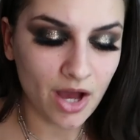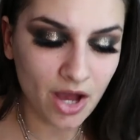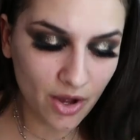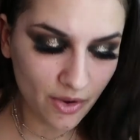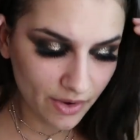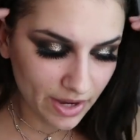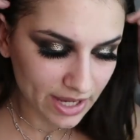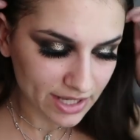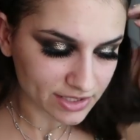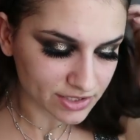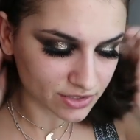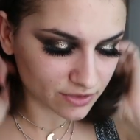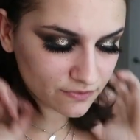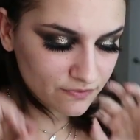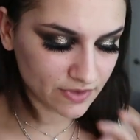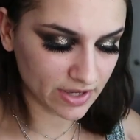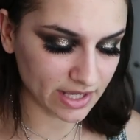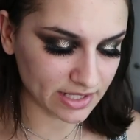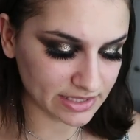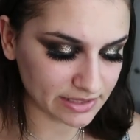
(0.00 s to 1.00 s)
Okay, so
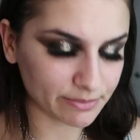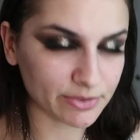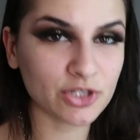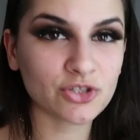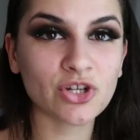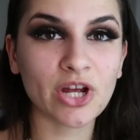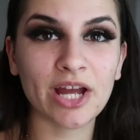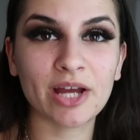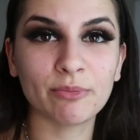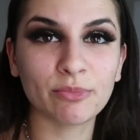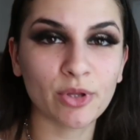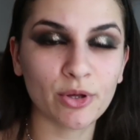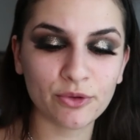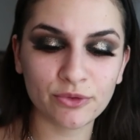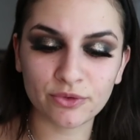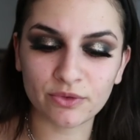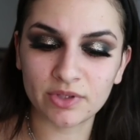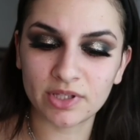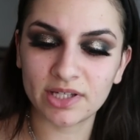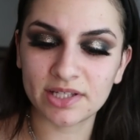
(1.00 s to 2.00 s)
face, I'm gonna try and blow
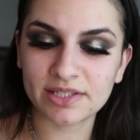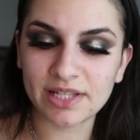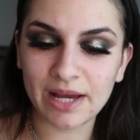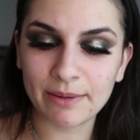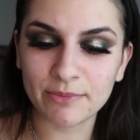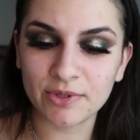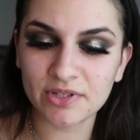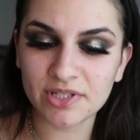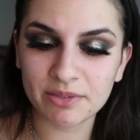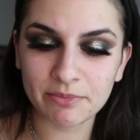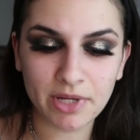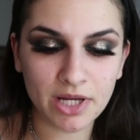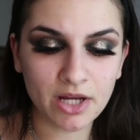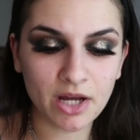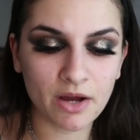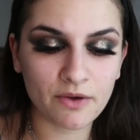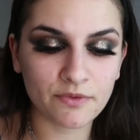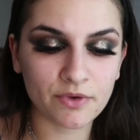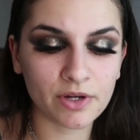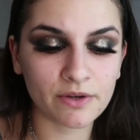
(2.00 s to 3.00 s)
through this. I'm using my
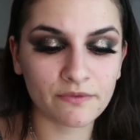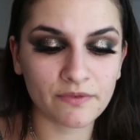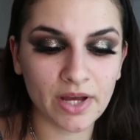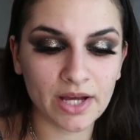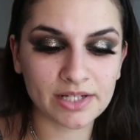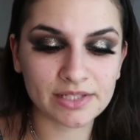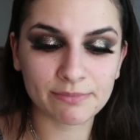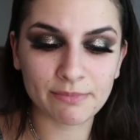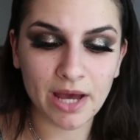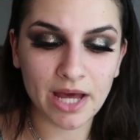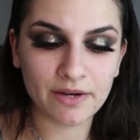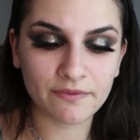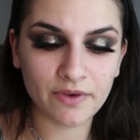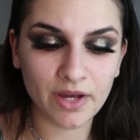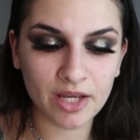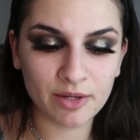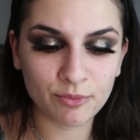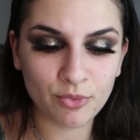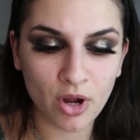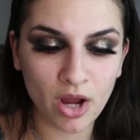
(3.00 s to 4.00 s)
Cover F X
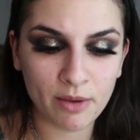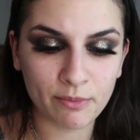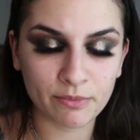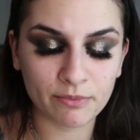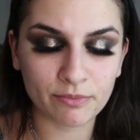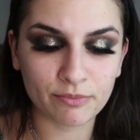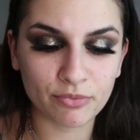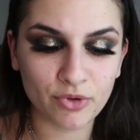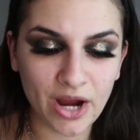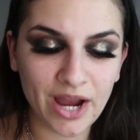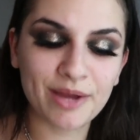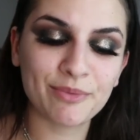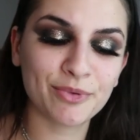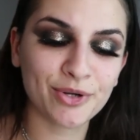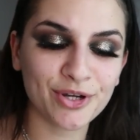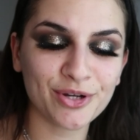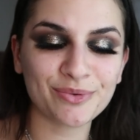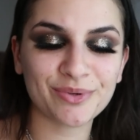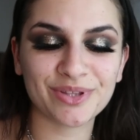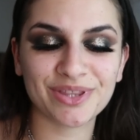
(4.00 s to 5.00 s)
mattifying prim
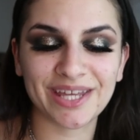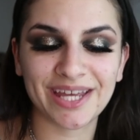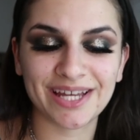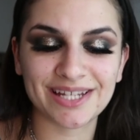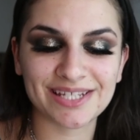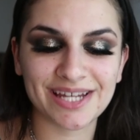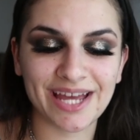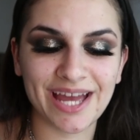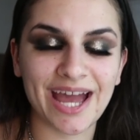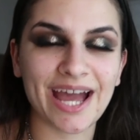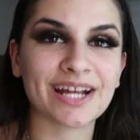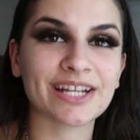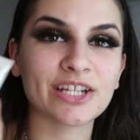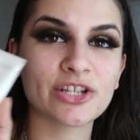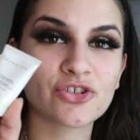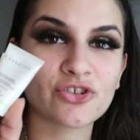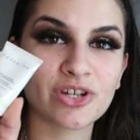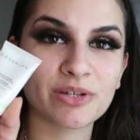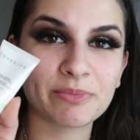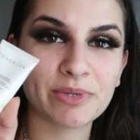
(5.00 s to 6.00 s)
primer with
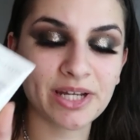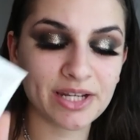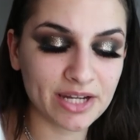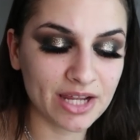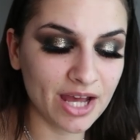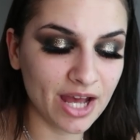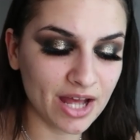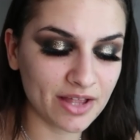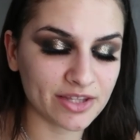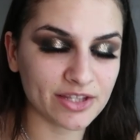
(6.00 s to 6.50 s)
anti-acne treatment.